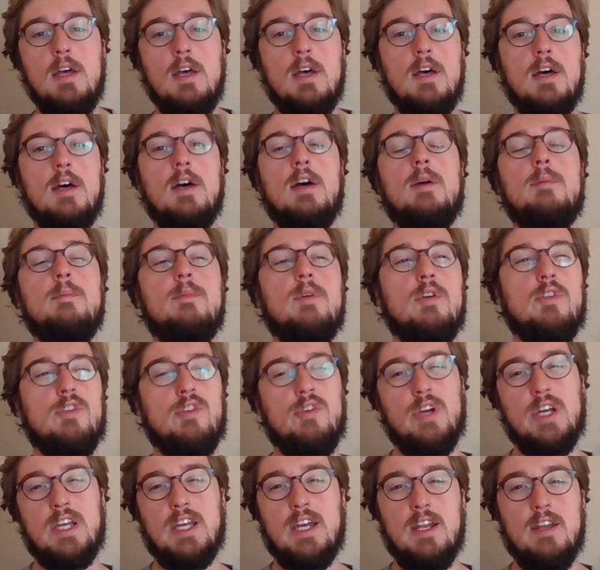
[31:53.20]
although
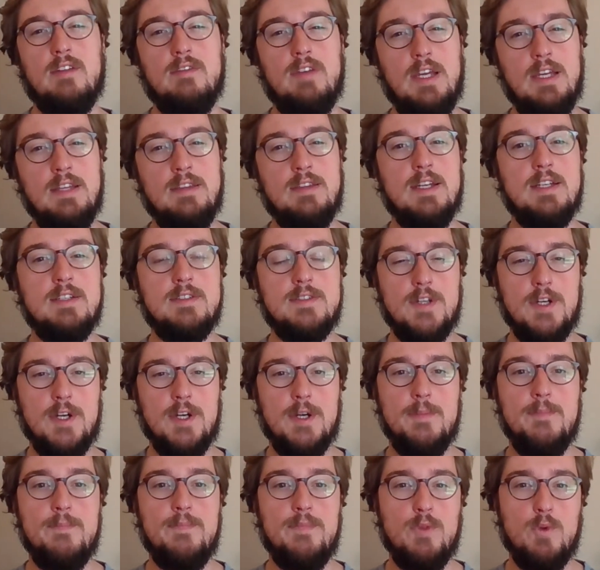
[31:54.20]
I kind of hate that
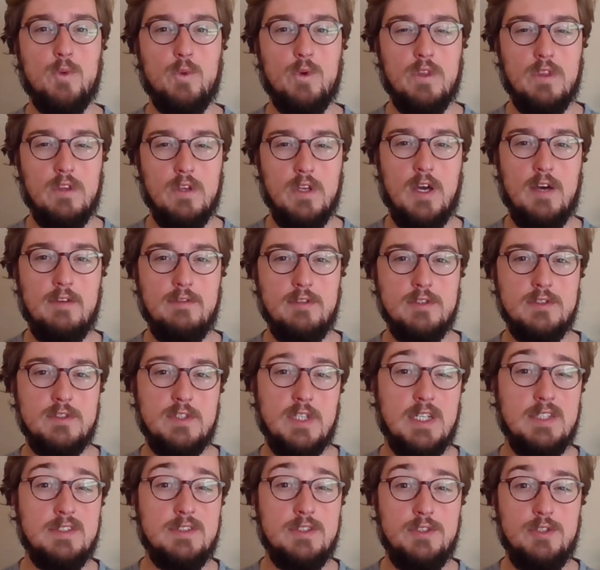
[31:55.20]
term, with novels
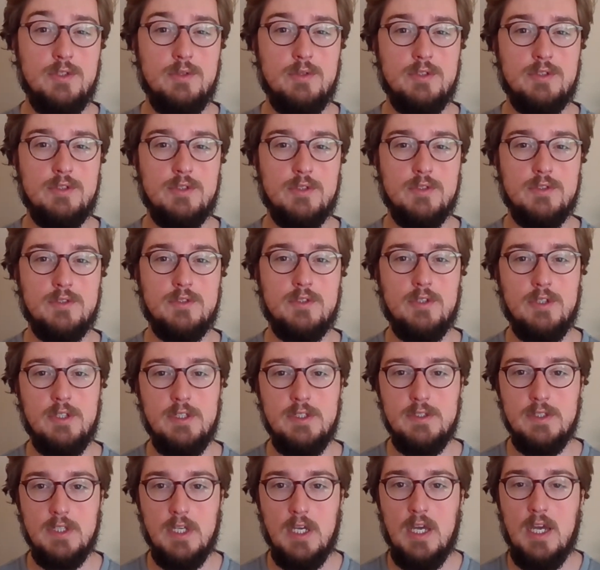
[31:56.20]
as you do with short
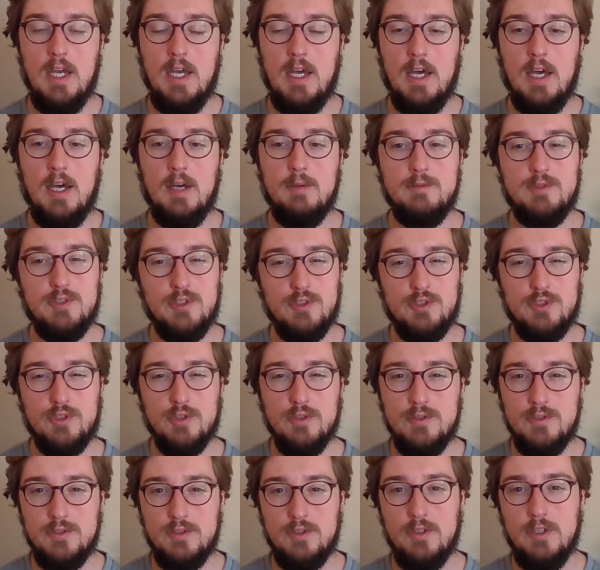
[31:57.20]
stories. So
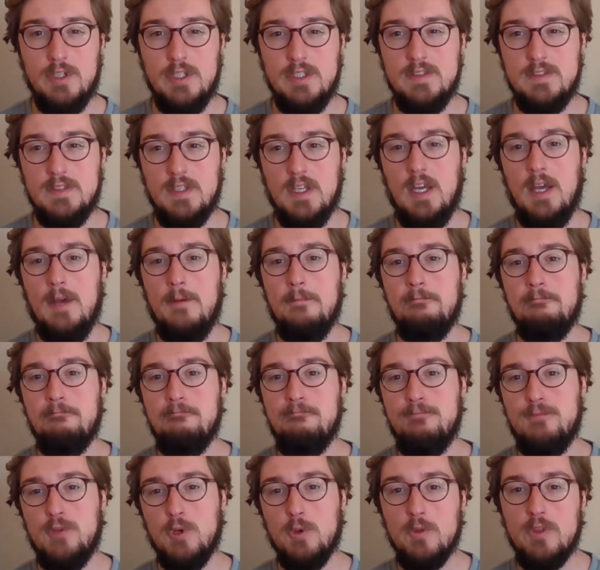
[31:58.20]
short stories,
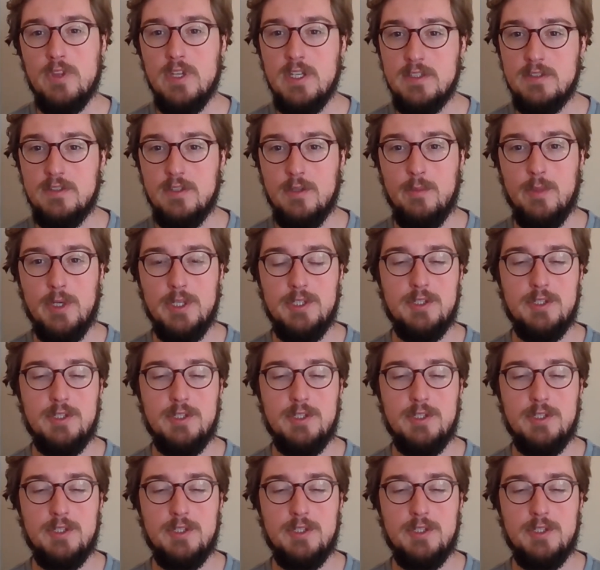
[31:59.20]
don't think so much